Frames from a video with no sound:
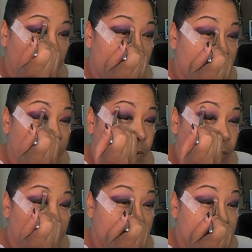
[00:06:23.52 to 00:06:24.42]
And if you
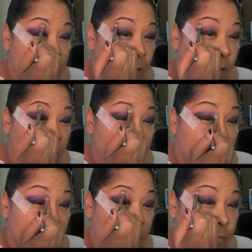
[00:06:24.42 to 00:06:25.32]
lose
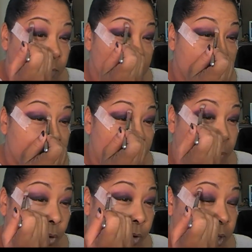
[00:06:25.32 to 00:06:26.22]
um, some of that
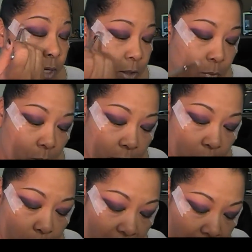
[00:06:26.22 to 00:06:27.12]
burgundy and you want to
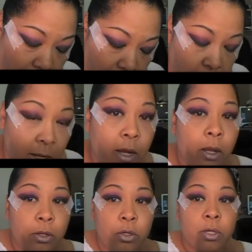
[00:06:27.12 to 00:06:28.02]
go back in,
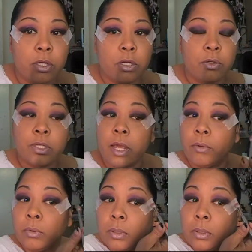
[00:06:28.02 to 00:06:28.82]
you can do so.